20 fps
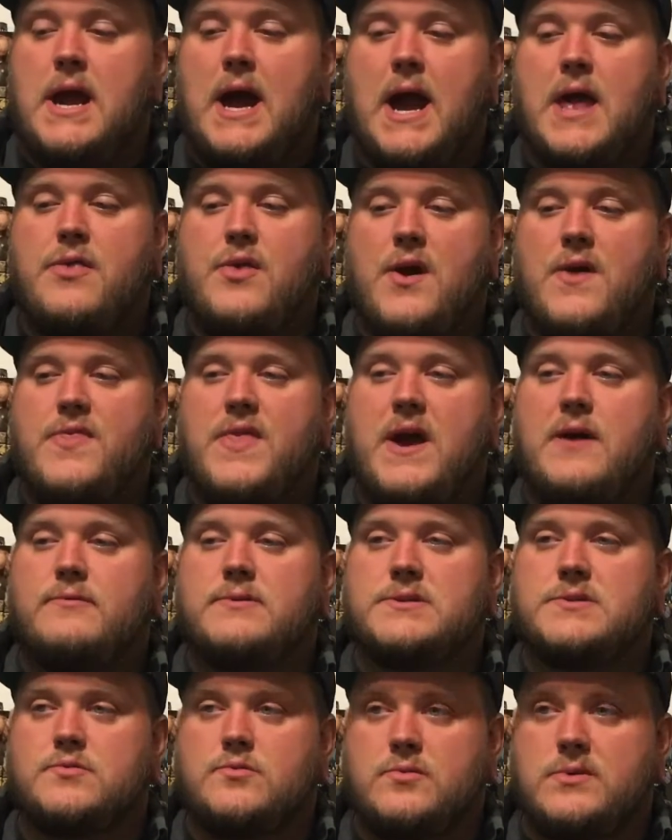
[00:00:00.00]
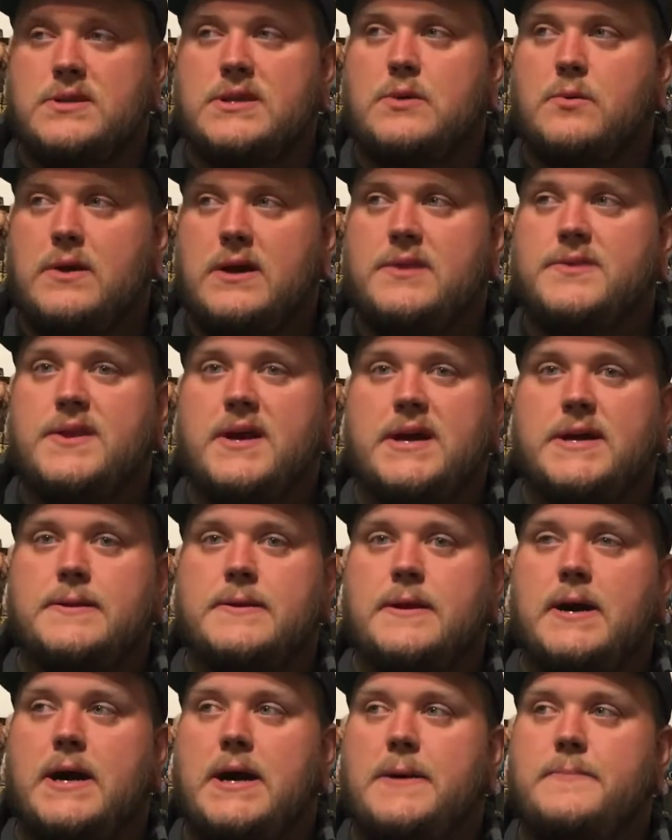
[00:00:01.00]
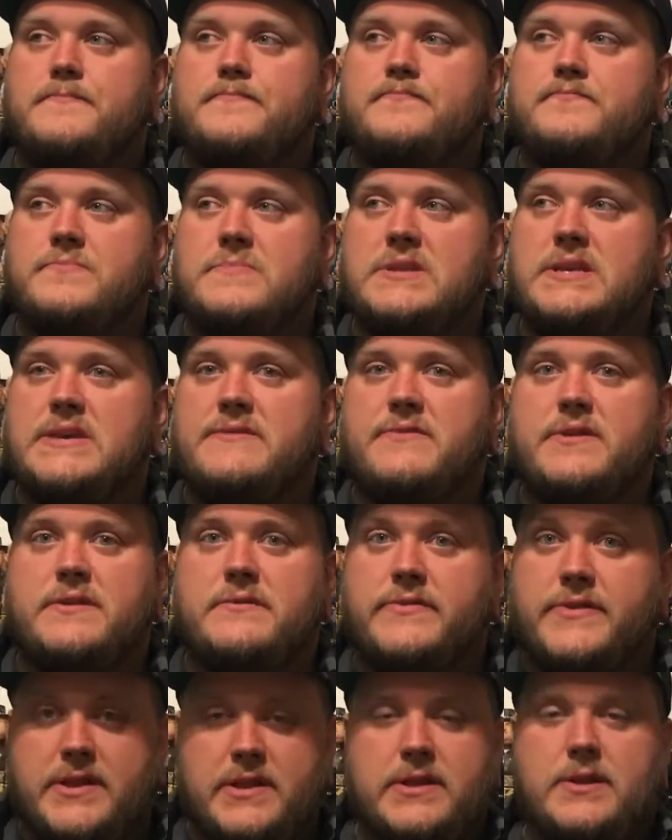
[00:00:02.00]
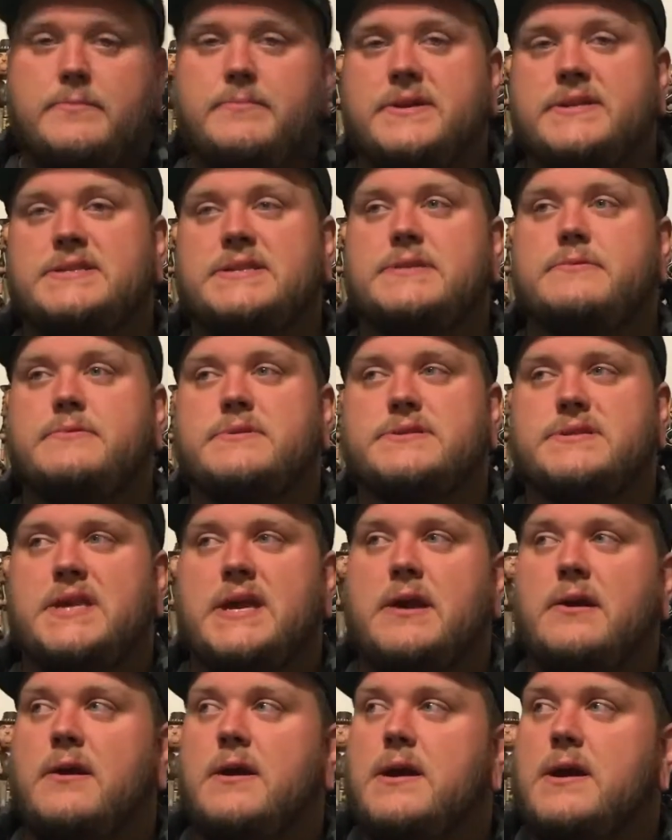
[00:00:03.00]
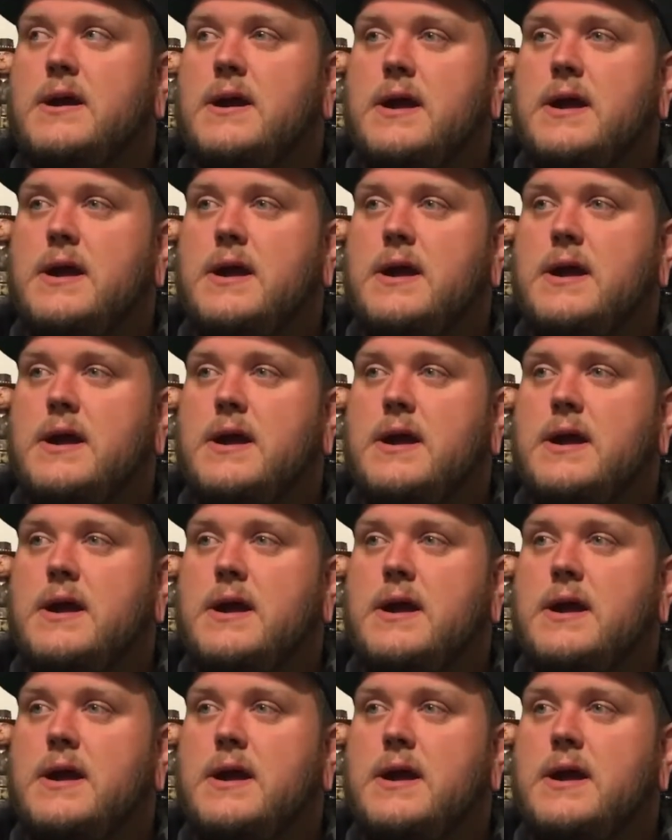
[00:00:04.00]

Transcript: I thought that was really well done. Even the little bits he was there.